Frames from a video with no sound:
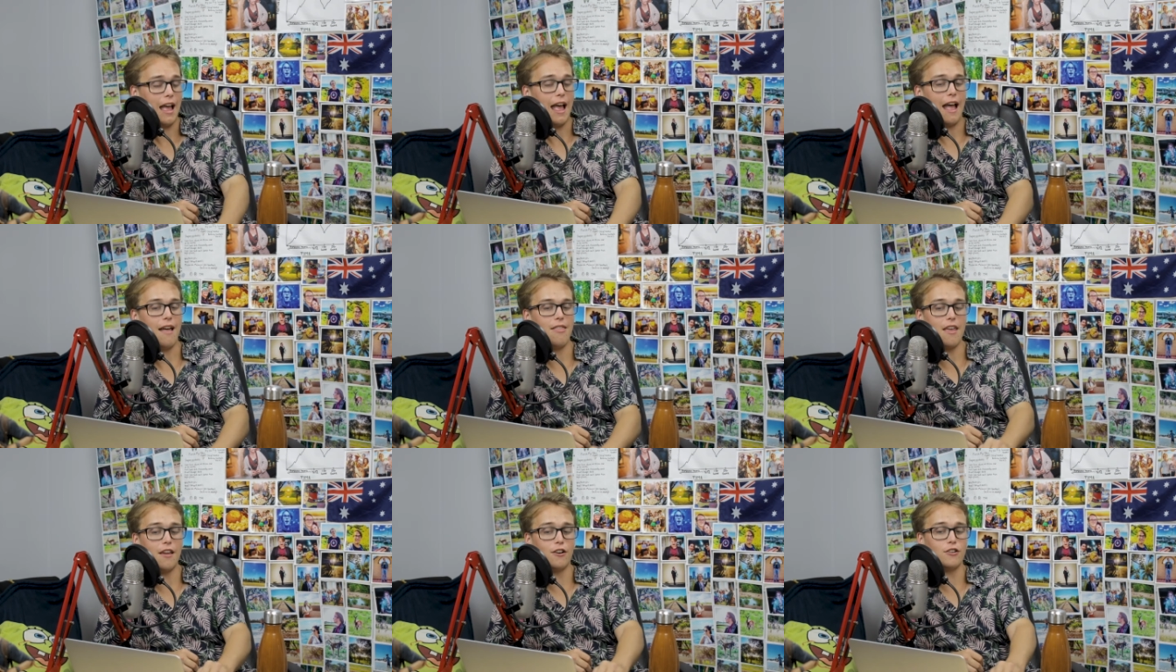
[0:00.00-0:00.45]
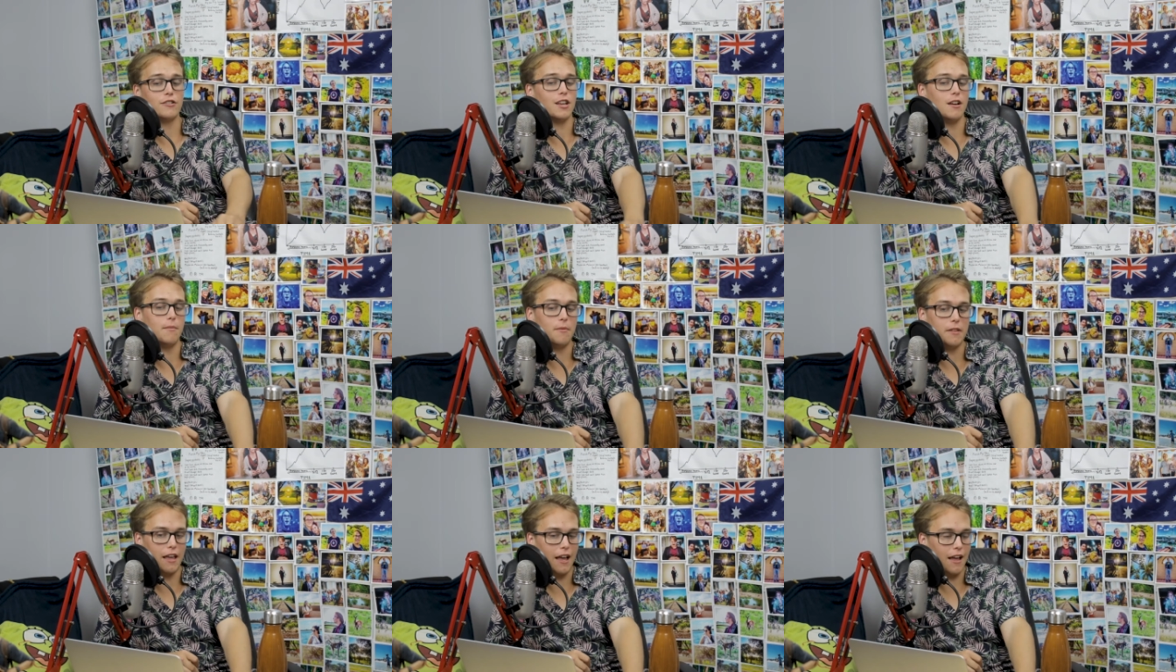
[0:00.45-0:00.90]
And then on
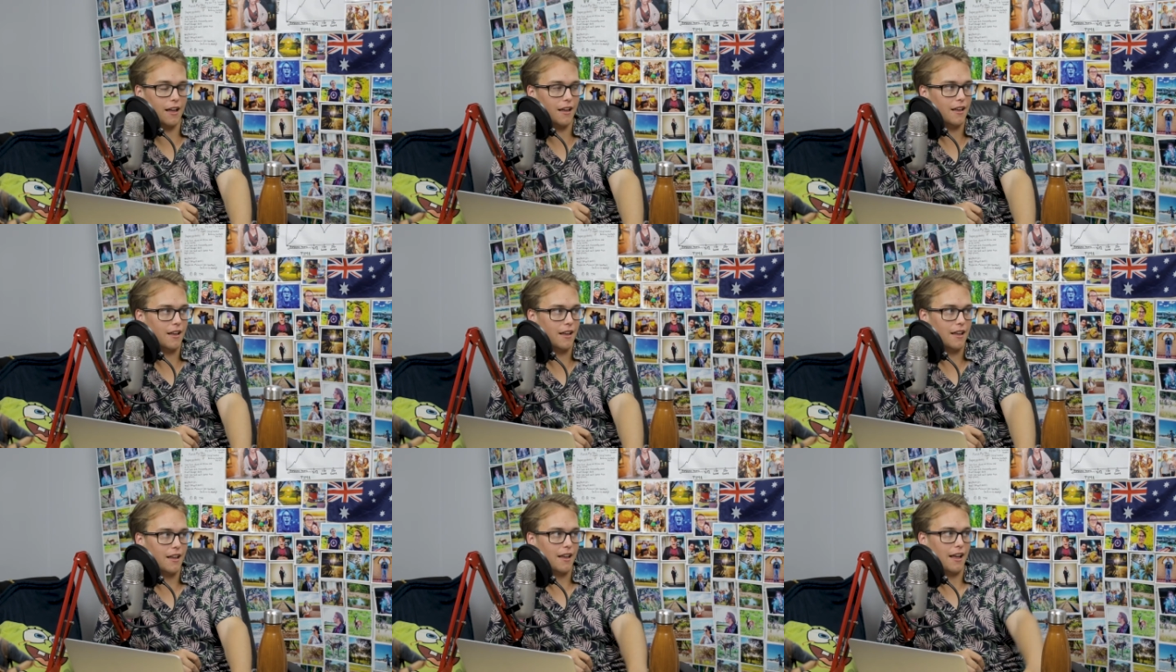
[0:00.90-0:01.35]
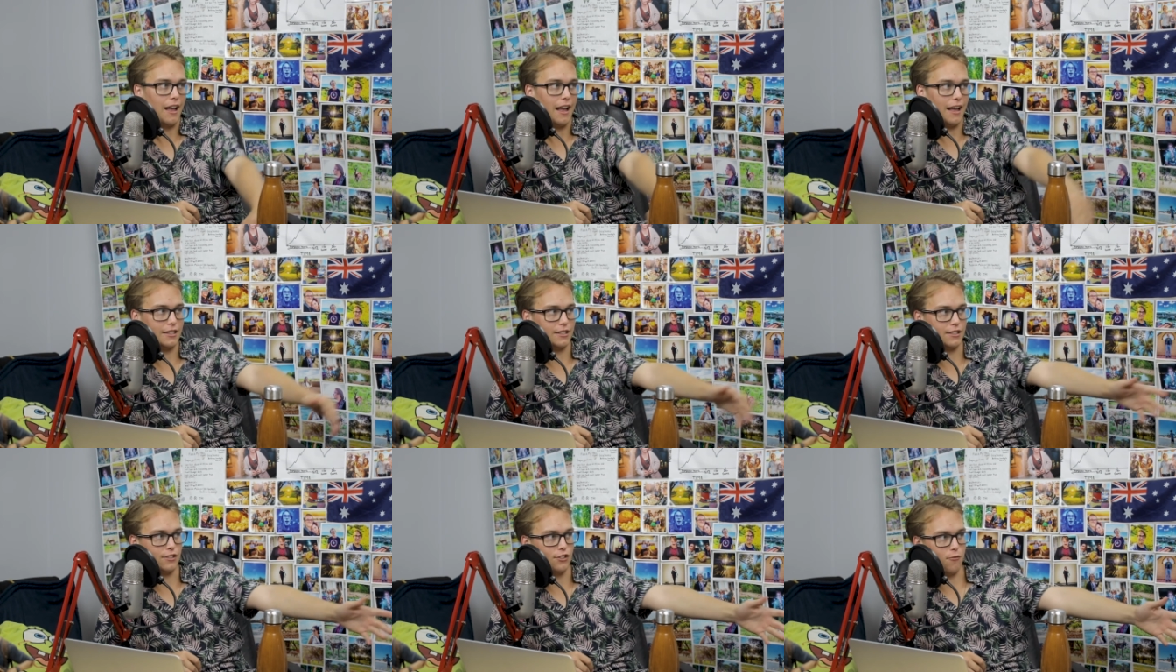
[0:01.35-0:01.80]
top of that,
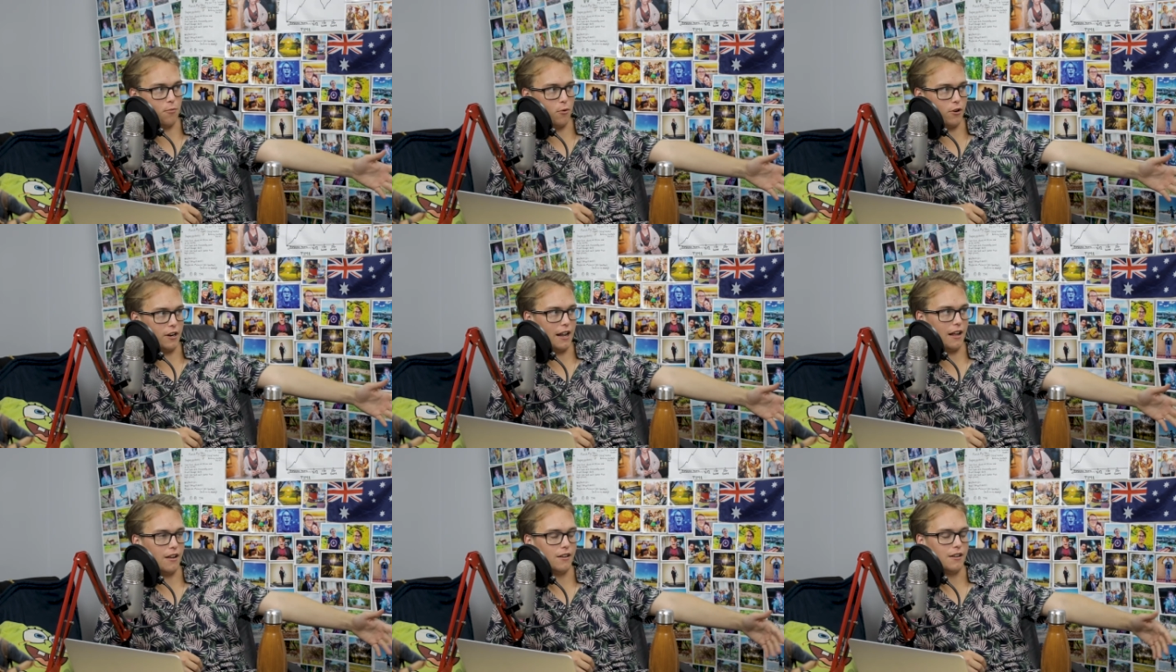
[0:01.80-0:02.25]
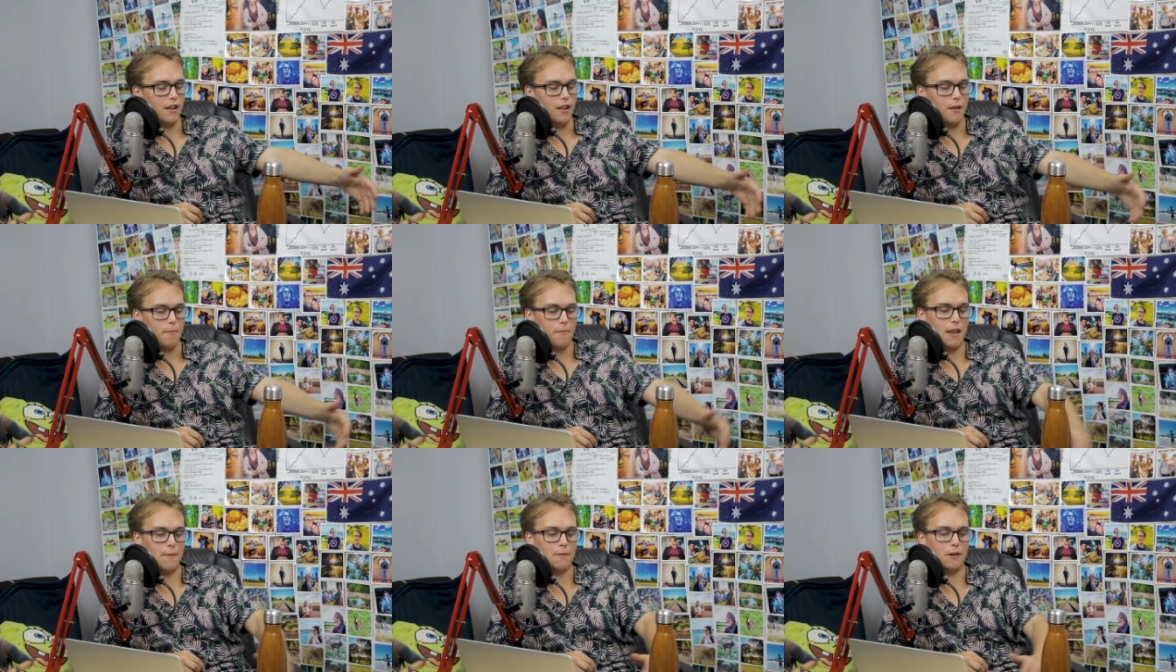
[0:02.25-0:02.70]
as you've pointed out, Bohemian